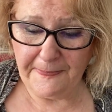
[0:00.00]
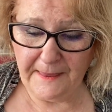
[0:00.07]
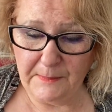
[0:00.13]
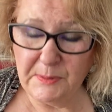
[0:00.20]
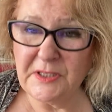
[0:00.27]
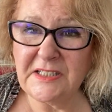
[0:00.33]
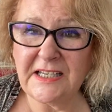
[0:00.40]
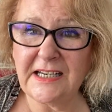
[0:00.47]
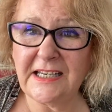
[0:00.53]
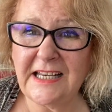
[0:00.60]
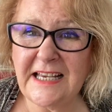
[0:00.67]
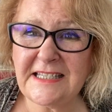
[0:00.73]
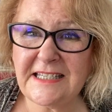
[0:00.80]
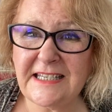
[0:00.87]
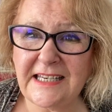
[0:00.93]
putting your
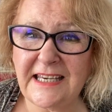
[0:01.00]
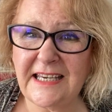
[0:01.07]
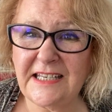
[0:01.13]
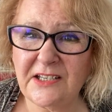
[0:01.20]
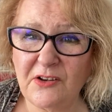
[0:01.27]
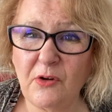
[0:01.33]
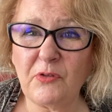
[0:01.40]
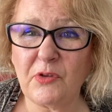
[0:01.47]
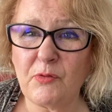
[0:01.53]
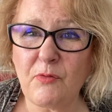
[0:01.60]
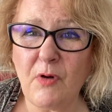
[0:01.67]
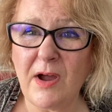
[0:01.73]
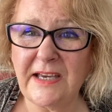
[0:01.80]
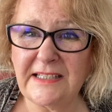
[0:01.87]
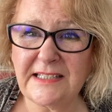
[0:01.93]
elastic in on the
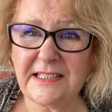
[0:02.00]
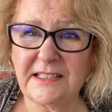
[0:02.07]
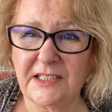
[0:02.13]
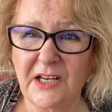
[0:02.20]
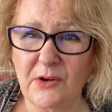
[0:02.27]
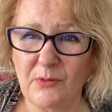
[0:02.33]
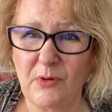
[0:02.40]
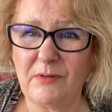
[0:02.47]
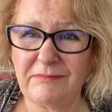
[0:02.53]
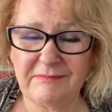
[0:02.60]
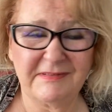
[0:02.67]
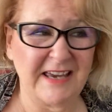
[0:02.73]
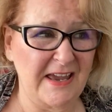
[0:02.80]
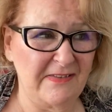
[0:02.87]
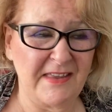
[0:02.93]
right,
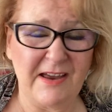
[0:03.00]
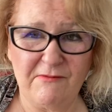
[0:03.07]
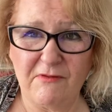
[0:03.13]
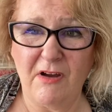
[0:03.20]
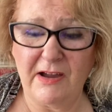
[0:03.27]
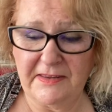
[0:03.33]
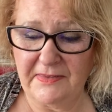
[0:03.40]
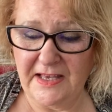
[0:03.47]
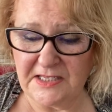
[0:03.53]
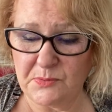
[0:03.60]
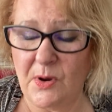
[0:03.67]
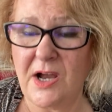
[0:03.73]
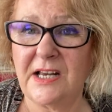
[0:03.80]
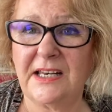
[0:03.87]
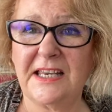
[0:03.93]
getting that right. That's
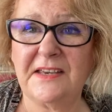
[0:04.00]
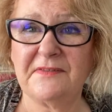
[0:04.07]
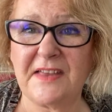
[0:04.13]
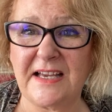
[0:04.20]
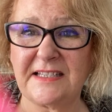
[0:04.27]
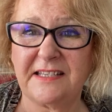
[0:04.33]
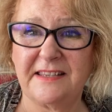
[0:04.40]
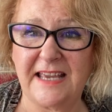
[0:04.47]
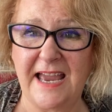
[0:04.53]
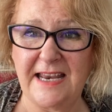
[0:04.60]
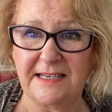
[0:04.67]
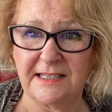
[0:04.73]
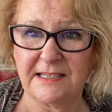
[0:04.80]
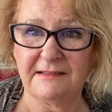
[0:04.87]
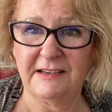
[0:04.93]
why I leave that to the
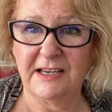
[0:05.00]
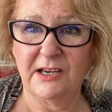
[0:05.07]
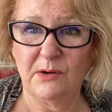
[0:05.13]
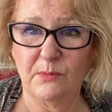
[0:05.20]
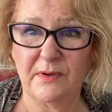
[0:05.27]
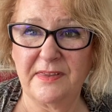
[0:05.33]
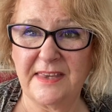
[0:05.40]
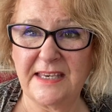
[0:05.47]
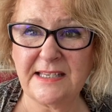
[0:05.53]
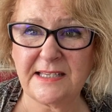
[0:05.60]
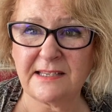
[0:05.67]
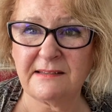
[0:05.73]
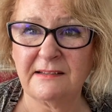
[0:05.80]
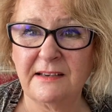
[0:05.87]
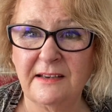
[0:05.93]
end with
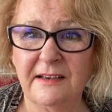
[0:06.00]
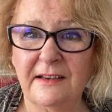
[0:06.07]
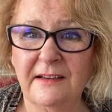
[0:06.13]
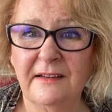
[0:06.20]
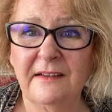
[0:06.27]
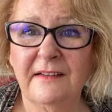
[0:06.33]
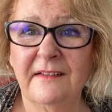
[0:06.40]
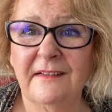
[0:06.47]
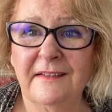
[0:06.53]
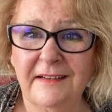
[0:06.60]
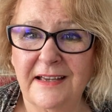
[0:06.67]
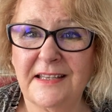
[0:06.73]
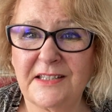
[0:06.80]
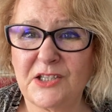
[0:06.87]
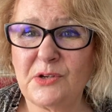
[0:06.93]
this
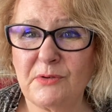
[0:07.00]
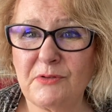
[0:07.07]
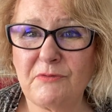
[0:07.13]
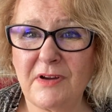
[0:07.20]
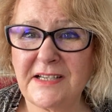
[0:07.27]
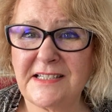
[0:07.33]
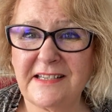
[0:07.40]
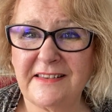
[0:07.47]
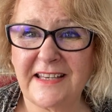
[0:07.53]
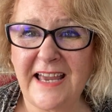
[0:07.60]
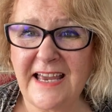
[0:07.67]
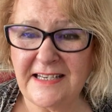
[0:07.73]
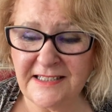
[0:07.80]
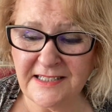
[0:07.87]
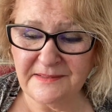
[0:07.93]
and do it right at the
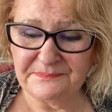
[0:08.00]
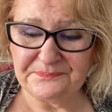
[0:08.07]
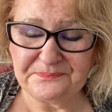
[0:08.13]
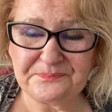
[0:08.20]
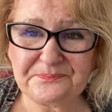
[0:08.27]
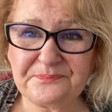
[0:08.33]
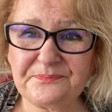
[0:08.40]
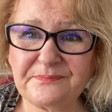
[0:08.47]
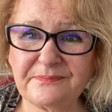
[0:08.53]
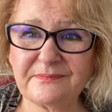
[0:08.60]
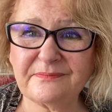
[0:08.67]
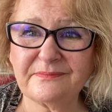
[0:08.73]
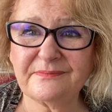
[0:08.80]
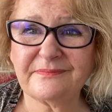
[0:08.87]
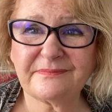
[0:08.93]
end.
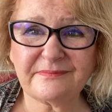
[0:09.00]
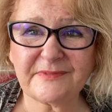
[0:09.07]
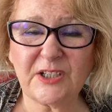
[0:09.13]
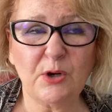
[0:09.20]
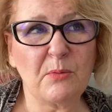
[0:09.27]
or